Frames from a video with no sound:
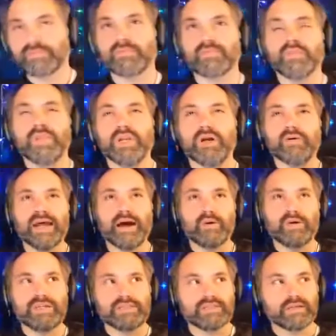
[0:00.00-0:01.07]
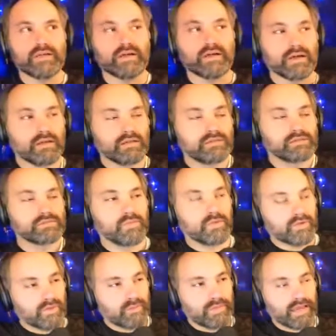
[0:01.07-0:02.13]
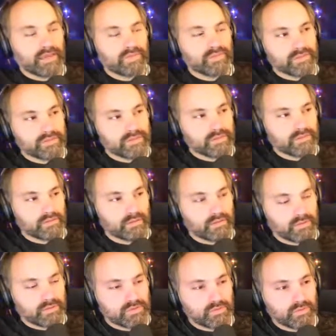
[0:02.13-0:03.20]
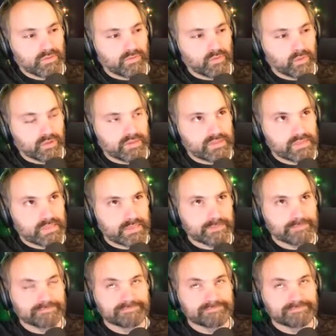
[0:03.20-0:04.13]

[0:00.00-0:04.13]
Now he's whatever the math is. He was 3 or 4 at the time,